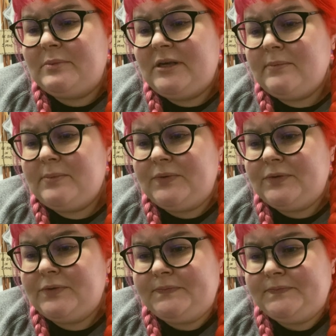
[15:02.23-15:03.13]

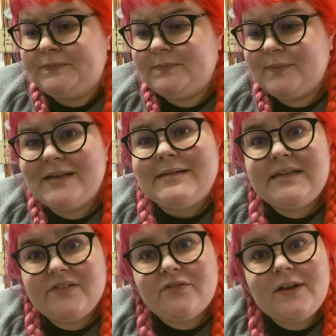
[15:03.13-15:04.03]
people is
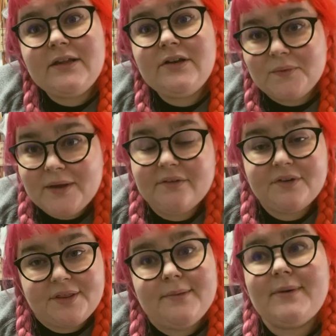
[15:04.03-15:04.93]
different than doing
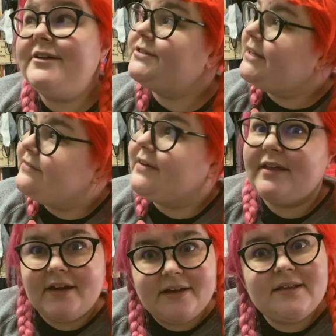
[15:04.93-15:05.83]
everything by yourself. I
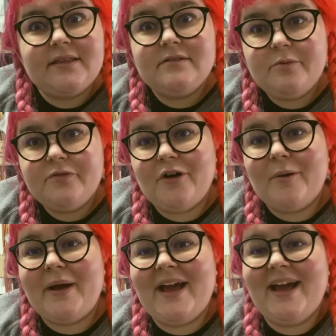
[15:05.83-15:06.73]
think I said this before,
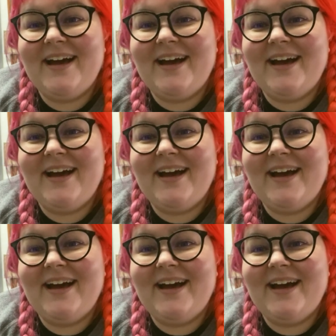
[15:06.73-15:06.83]
but